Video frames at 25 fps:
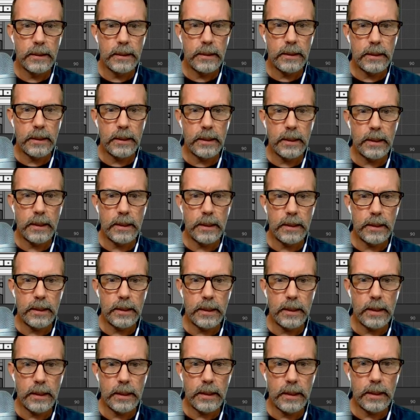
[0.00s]
And
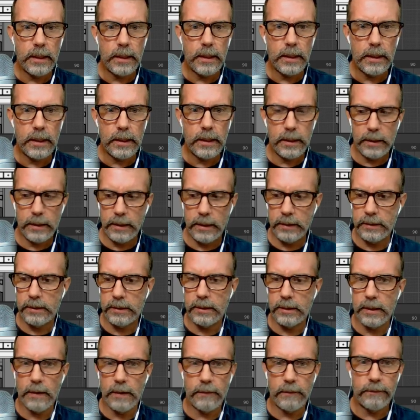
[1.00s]
this
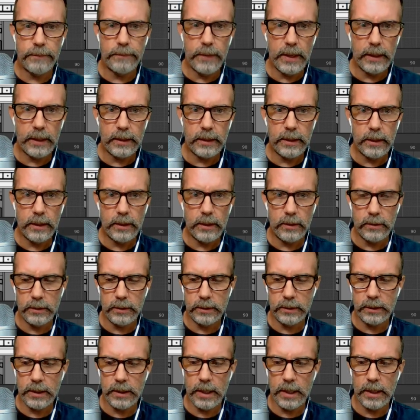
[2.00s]
stuff back here
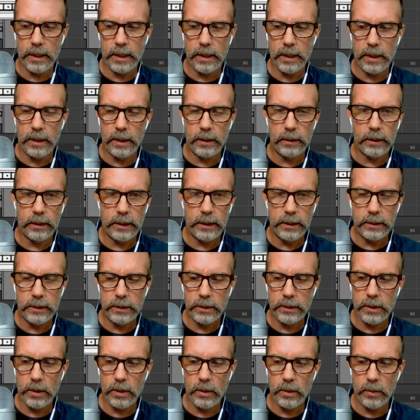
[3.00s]
is kind of ugly,
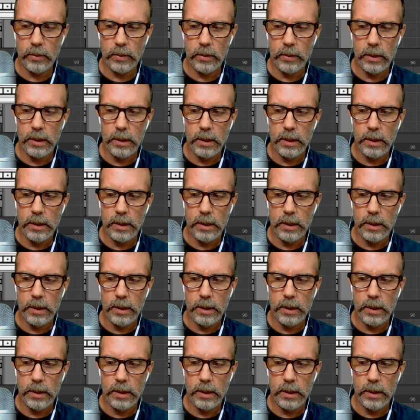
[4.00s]
so